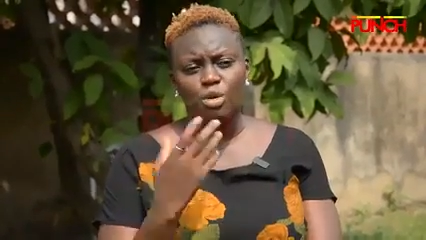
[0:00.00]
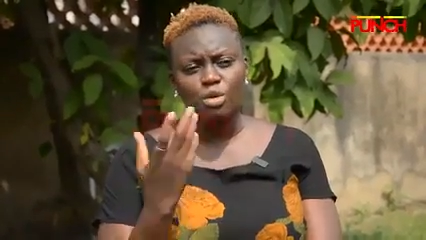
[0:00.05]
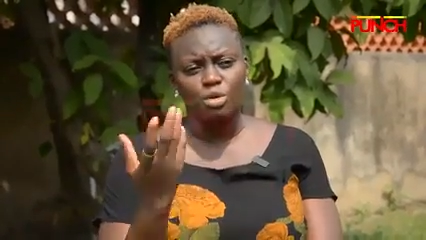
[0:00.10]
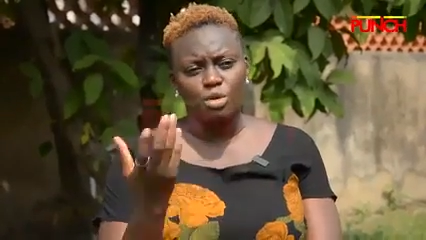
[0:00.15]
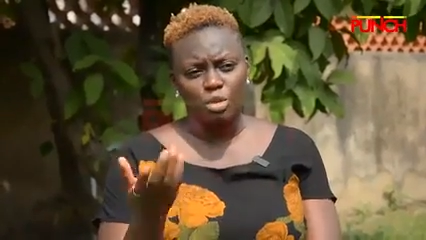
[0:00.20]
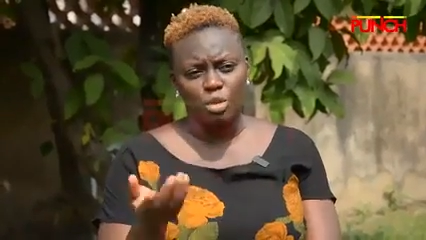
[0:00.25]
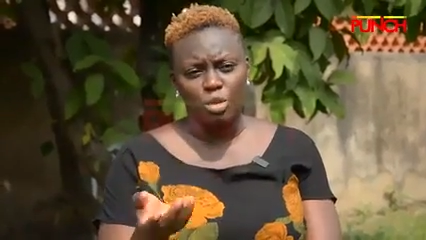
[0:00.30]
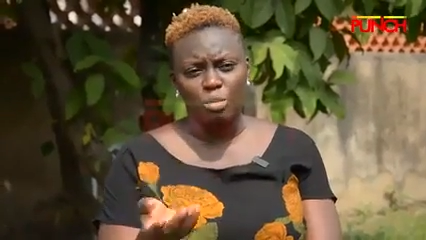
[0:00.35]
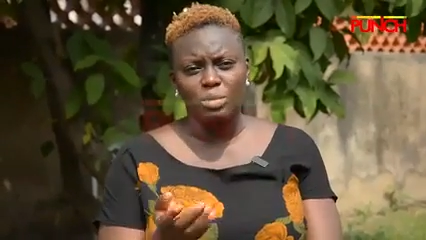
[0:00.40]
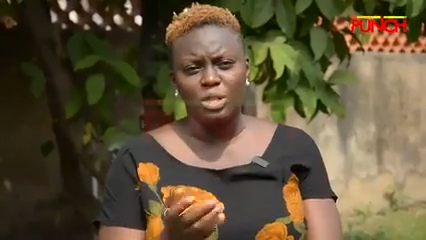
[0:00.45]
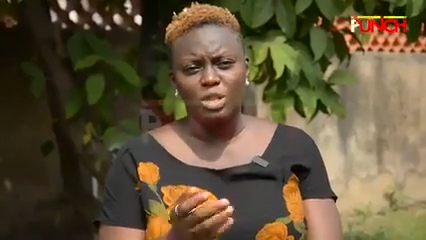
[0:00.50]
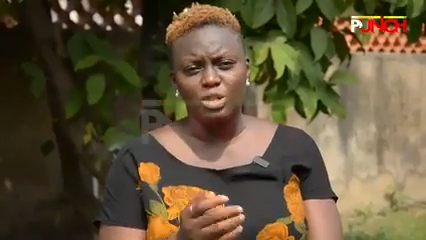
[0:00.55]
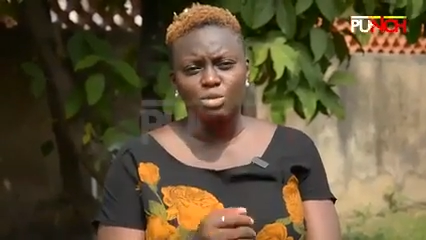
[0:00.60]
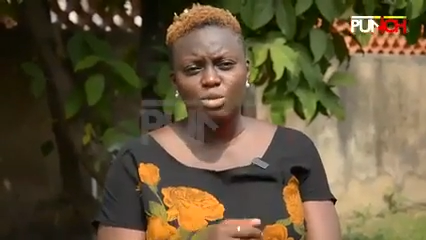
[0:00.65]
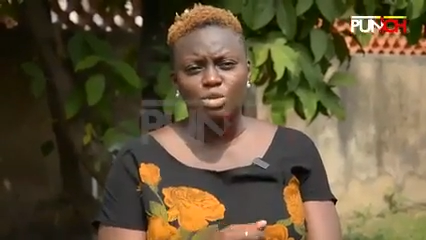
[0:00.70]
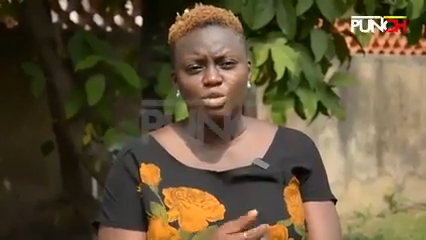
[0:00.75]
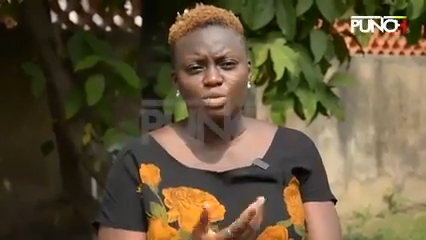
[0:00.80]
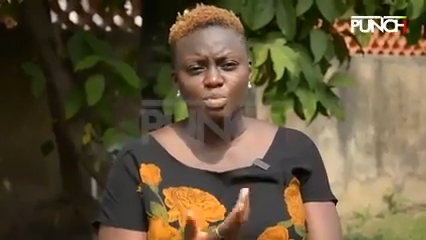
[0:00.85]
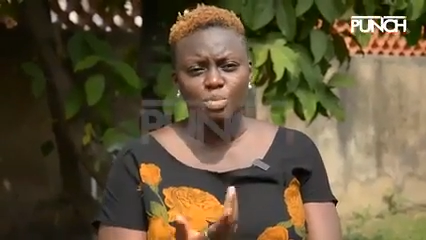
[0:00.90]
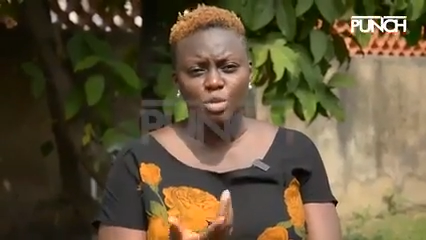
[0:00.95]
or you come next
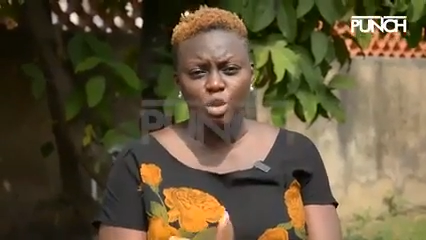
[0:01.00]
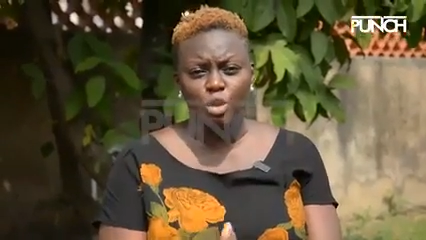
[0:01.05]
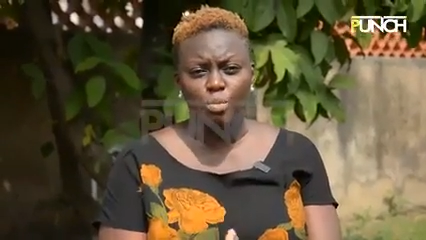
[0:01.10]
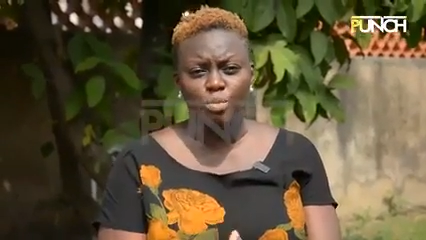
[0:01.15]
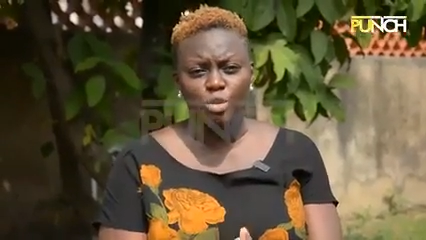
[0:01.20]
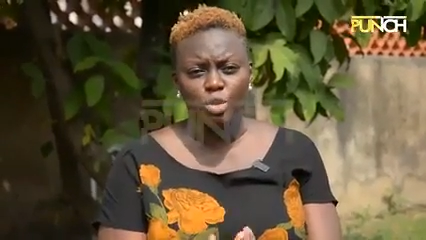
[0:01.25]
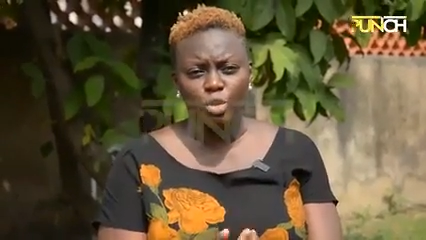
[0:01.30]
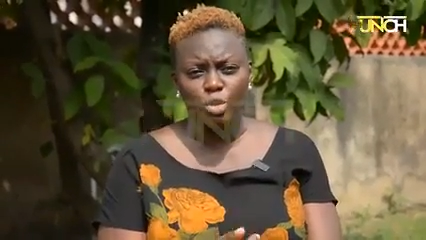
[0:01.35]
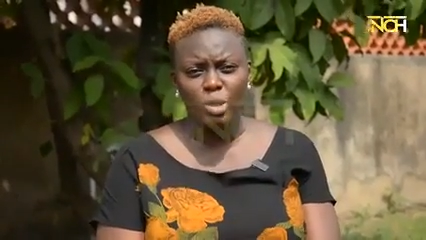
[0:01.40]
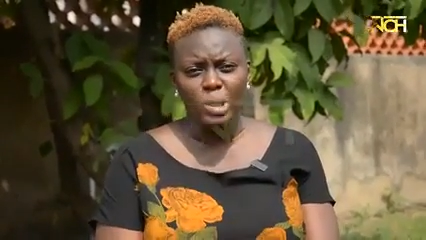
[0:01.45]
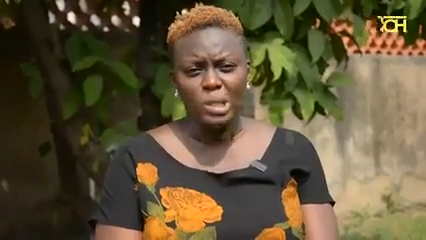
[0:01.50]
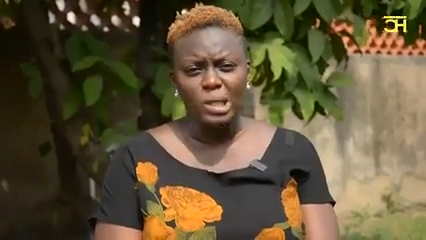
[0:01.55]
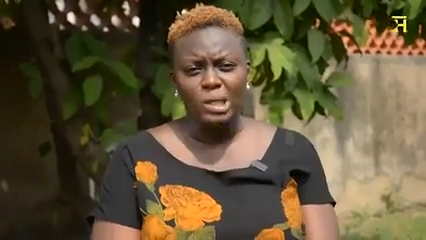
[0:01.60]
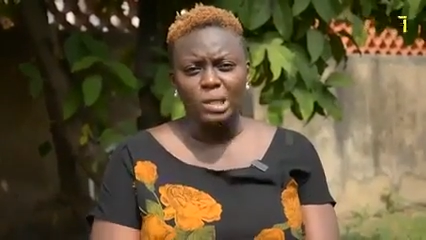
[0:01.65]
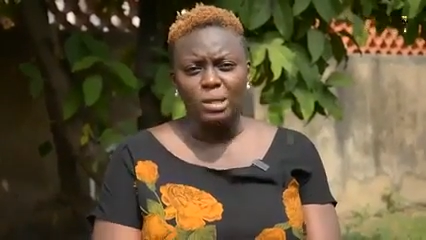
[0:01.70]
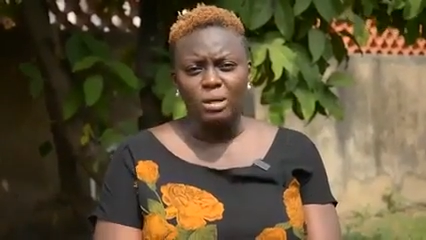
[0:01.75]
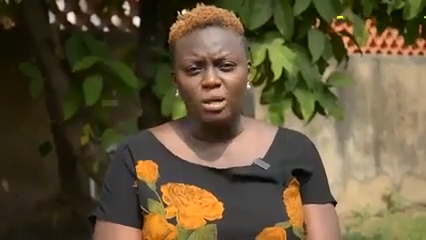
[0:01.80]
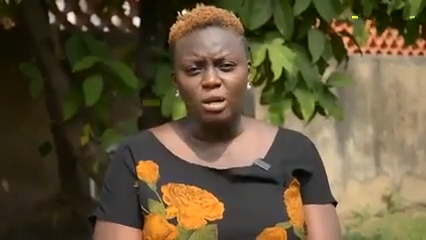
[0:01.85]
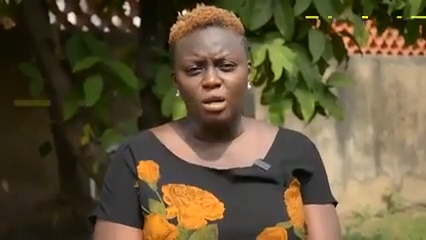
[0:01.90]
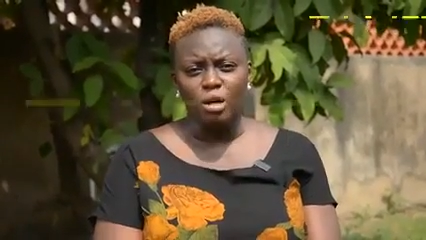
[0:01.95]
week to pick up your
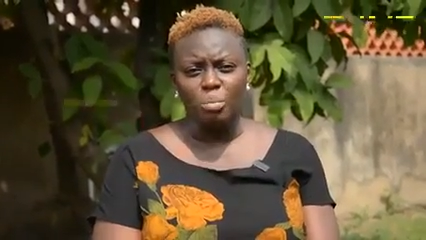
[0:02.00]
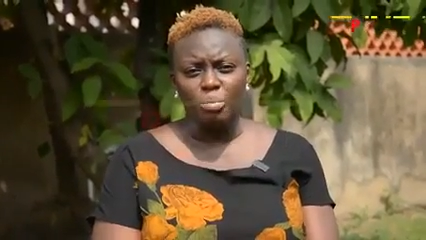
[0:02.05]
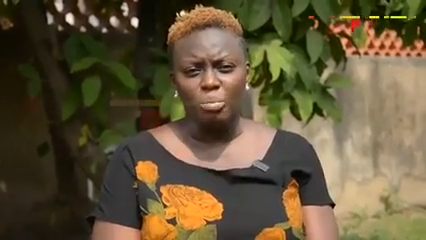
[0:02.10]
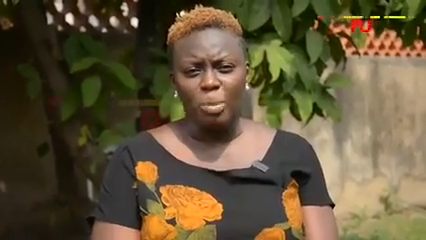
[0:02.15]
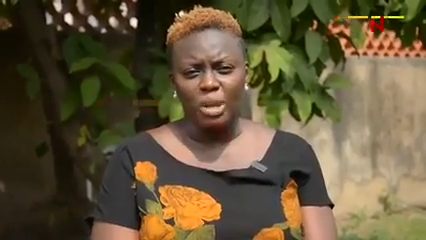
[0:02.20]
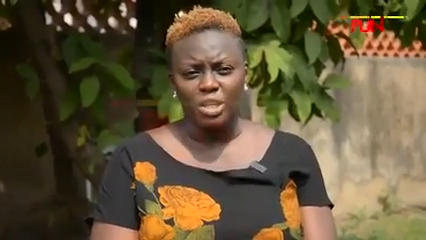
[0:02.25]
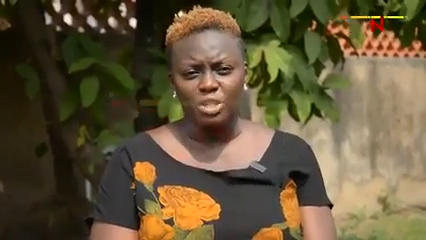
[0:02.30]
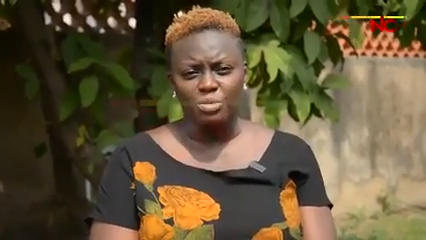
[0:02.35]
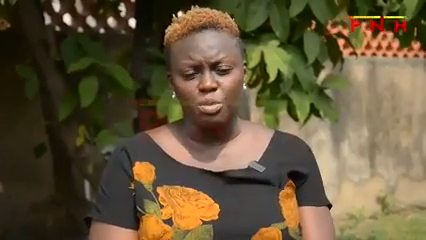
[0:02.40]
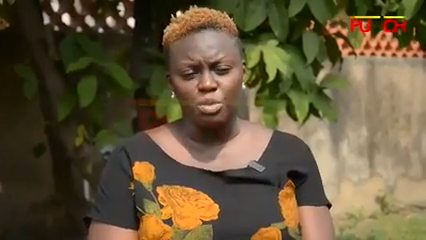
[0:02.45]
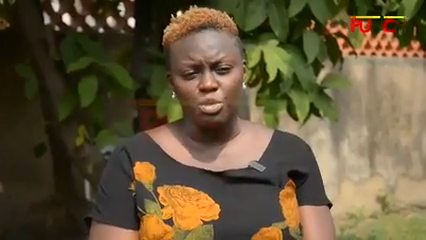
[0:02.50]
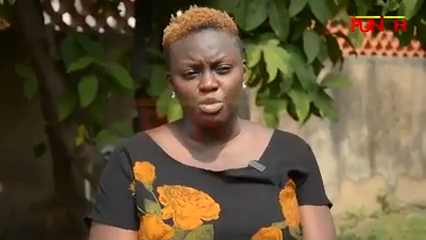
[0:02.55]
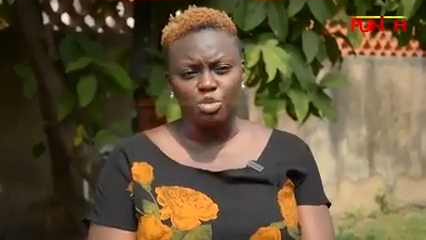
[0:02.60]
passport.